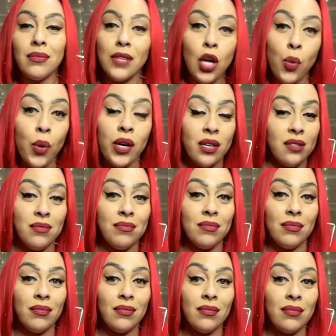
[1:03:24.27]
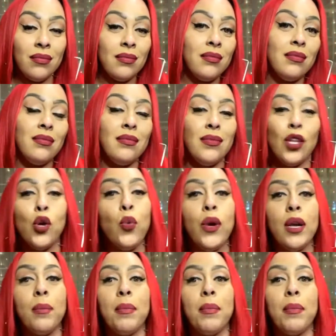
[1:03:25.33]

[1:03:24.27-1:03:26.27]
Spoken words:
you wouldn't. You wouldn't,